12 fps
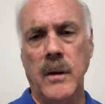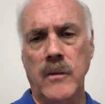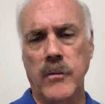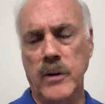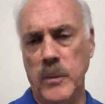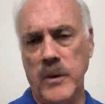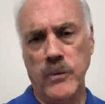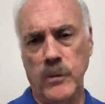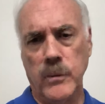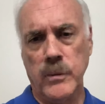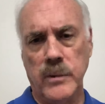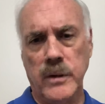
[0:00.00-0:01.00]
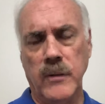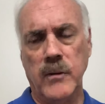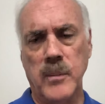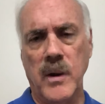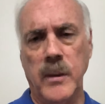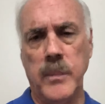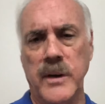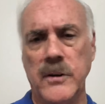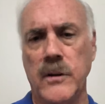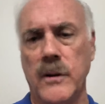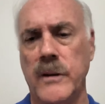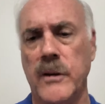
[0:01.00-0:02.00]
forgive me for giving my
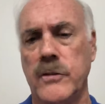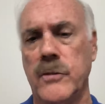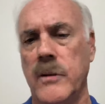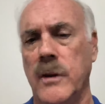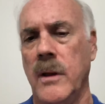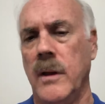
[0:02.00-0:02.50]
opinion on this,